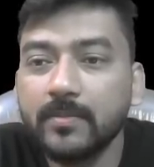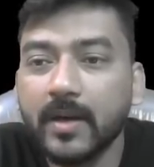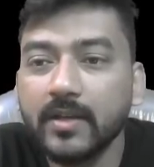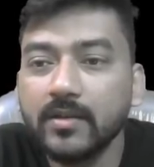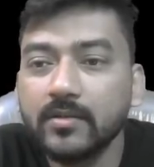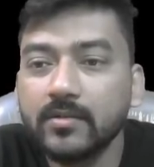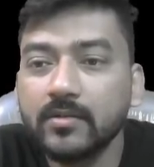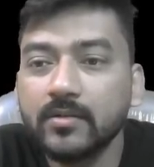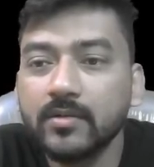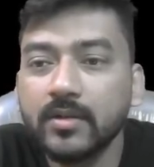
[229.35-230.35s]
pi
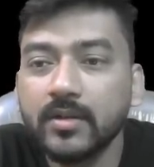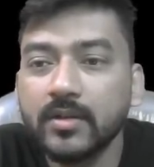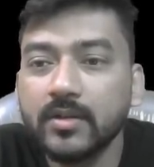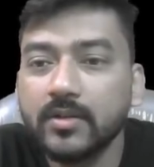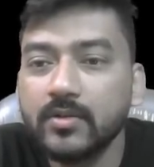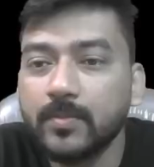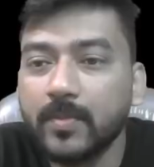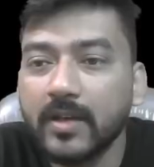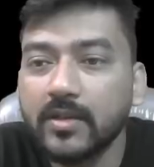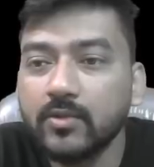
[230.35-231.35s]
into
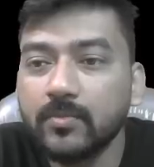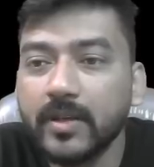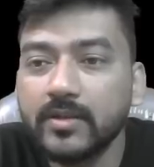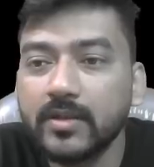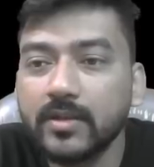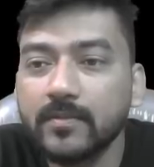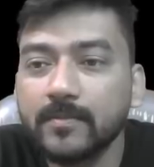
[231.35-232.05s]
pi cube by 3.